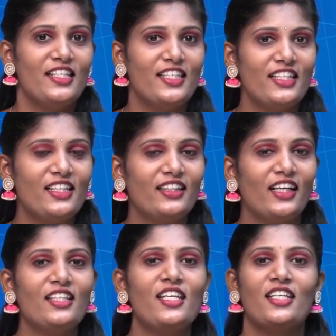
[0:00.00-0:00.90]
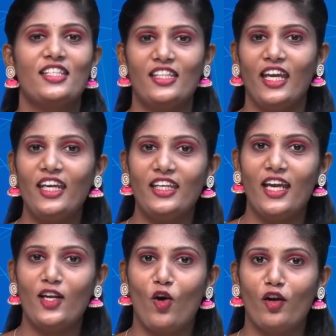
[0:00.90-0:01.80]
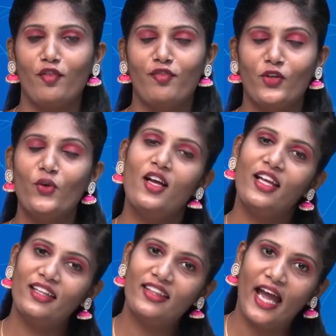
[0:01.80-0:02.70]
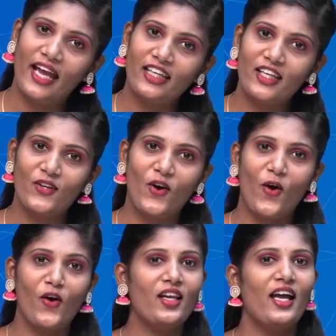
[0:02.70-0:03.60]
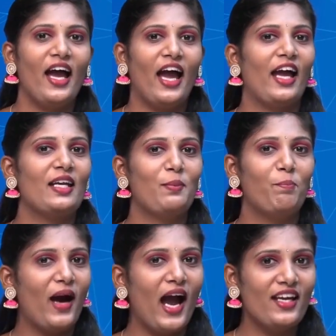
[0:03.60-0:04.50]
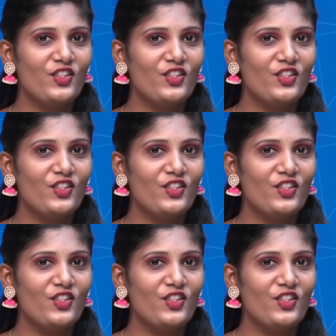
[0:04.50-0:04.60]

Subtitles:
Till that, take care all of you. Thank you all and bye